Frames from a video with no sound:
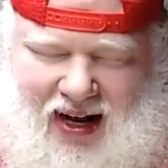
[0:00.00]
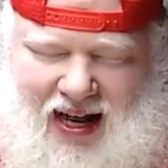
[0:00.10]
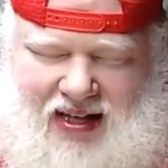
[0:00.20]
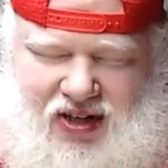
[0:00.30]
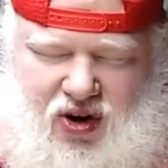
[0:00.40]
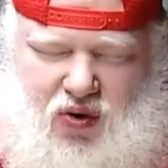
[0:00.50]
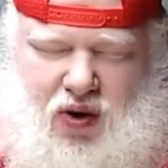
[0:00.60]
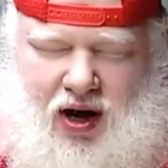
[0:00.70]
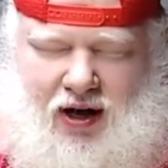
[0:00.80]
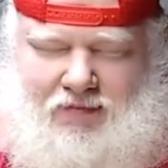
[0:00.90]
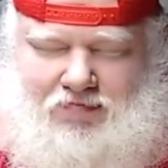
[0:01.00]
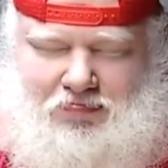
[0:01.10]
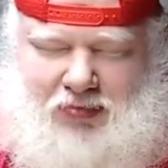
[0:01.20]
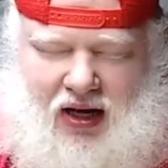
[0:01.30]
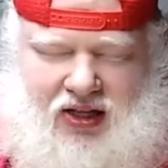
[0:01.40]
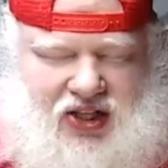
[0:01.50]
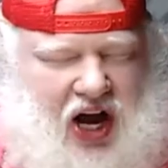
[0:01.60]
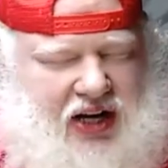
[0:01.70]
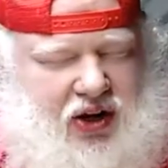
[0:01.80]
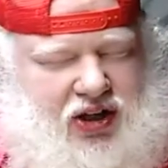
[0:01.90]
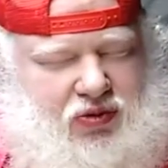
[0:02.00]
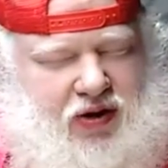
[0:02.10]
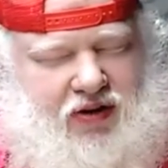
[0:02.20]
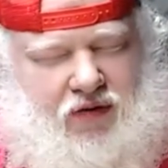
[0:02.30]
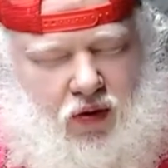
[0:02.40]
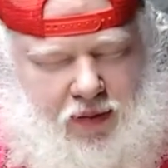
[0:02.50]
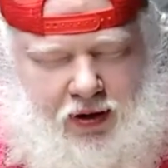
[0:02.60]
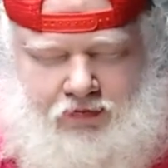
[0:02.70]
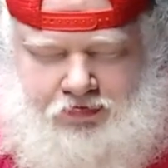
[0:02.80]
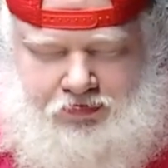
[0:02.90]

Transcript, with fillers: it's no um, side launch wheat for me,